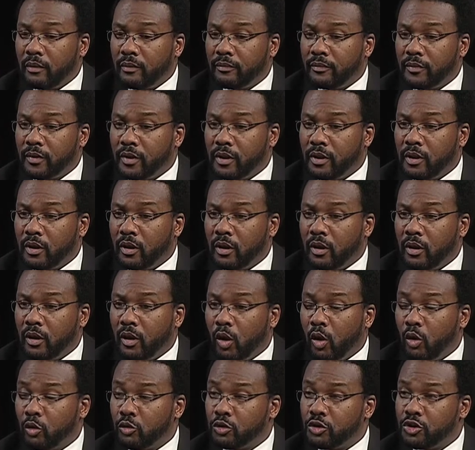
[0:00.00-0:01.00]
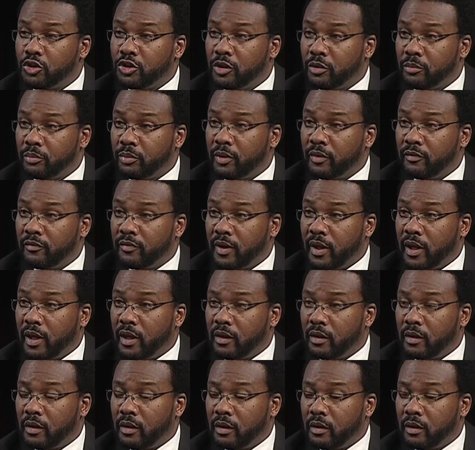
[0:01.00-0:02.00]
The ownership of
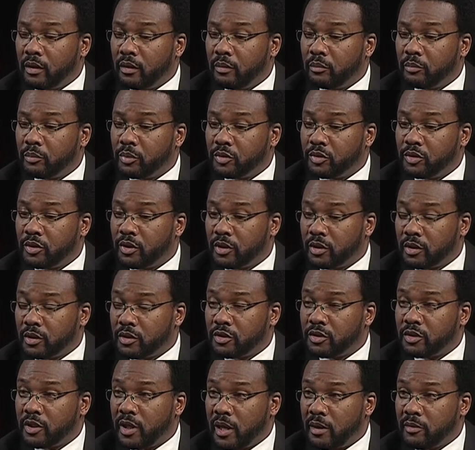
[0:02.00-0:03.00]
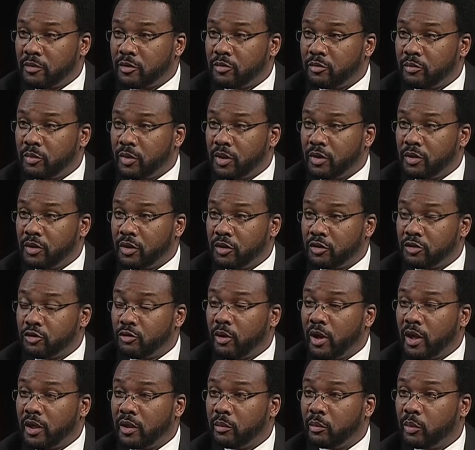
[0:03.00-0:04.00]
that particular establishment, they're
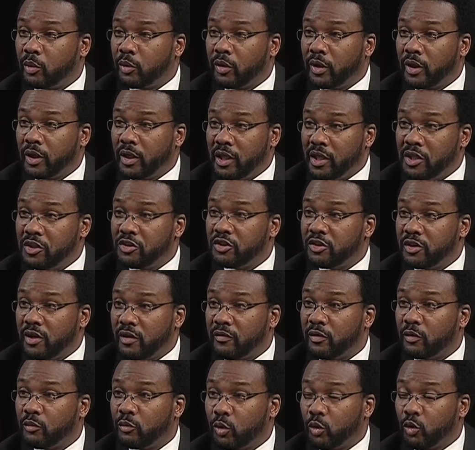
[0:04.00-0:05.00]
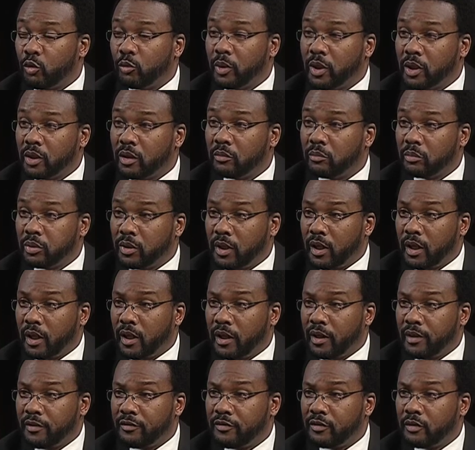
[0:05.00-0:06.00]
trying to bring each and every room in
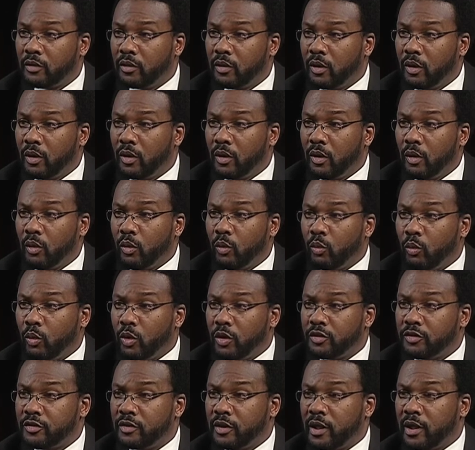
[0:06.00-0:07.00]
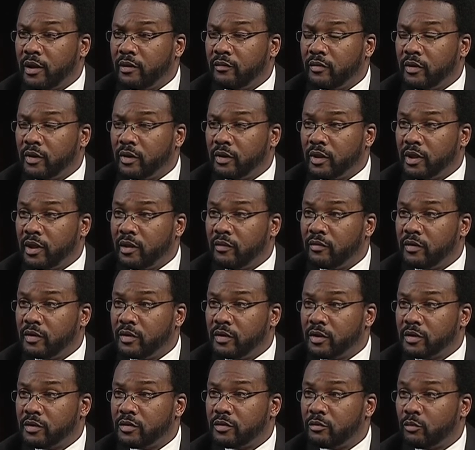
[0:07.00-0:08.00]
compliance. Once they've given
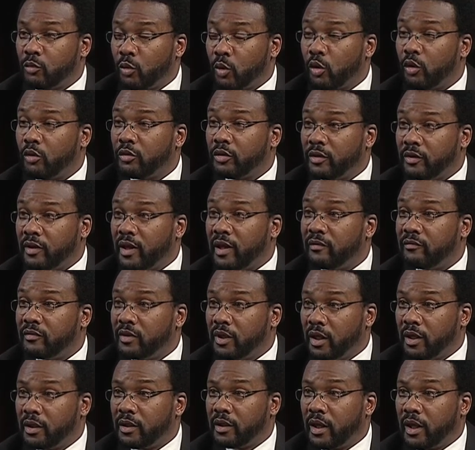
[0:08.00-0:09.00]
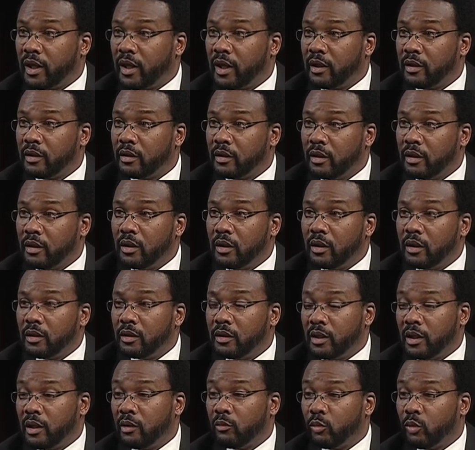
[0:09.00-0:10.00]
us word that they've done that,
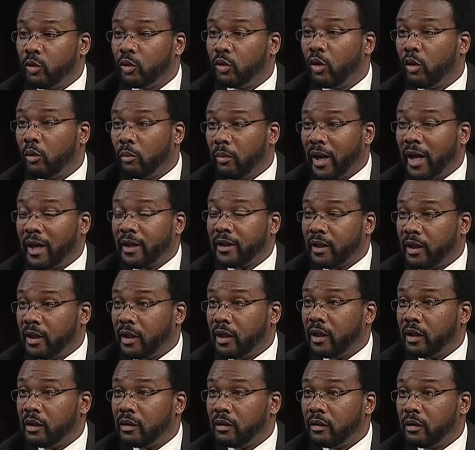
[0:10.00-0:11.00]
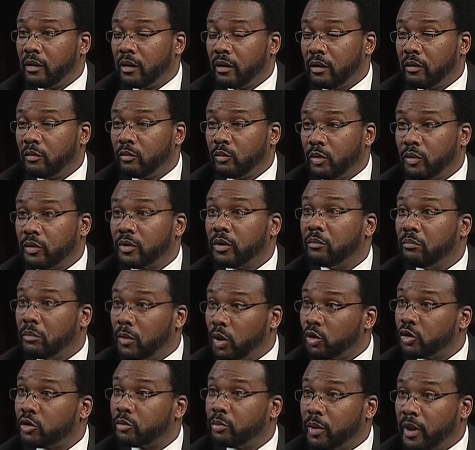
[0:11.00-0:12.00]
then we'll go back in with the
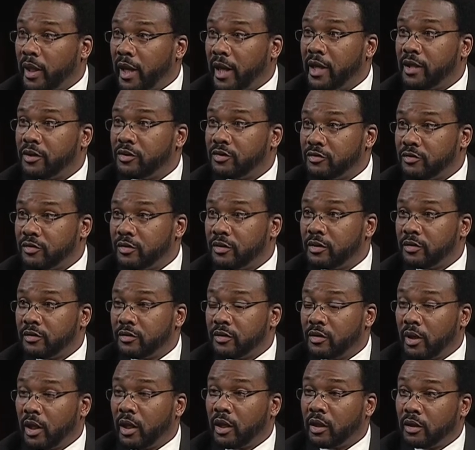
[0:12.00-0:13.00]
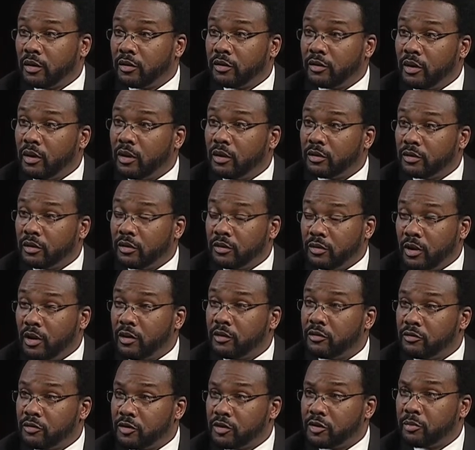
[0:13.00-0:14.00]
multiple agencies and conduct
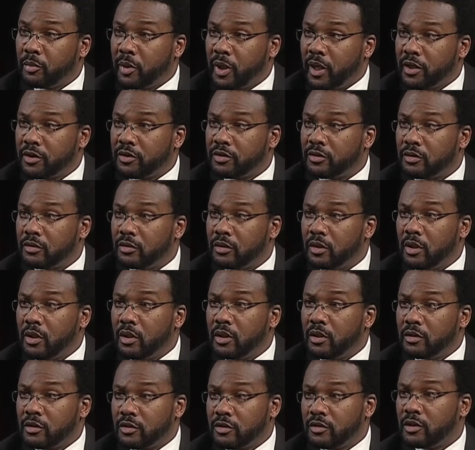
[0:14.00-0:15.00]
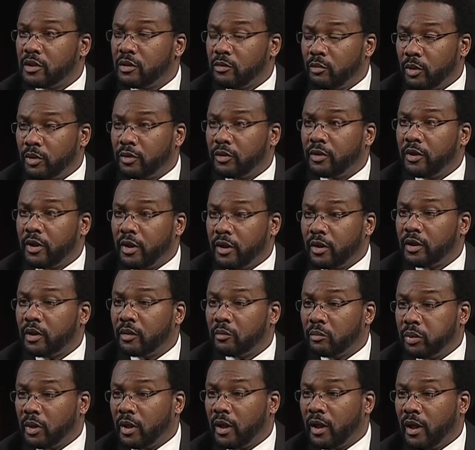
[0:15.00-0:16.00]
another inspection to see whether they're in
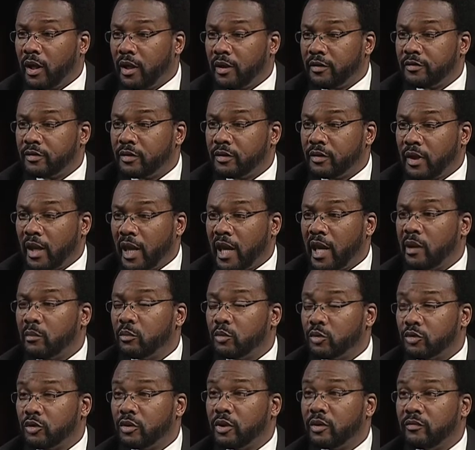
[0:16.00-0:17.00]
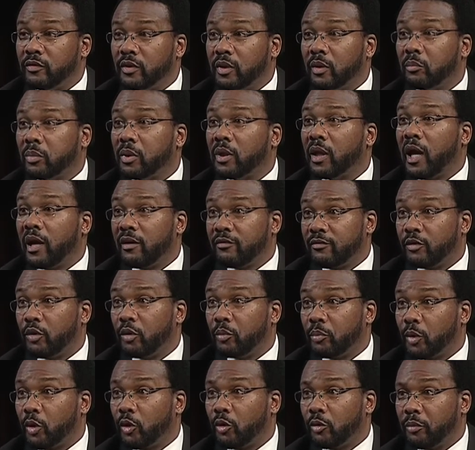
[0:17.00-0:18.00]
compliance and able to even apply for a
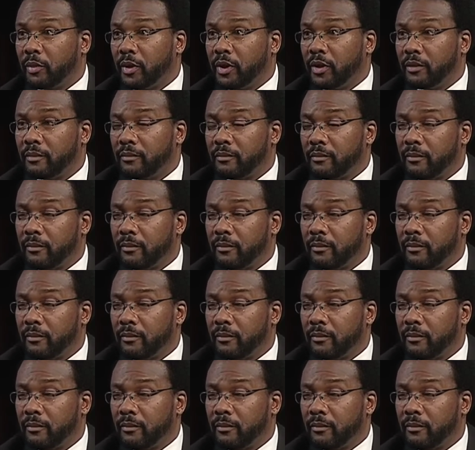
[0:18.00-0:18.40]
permit.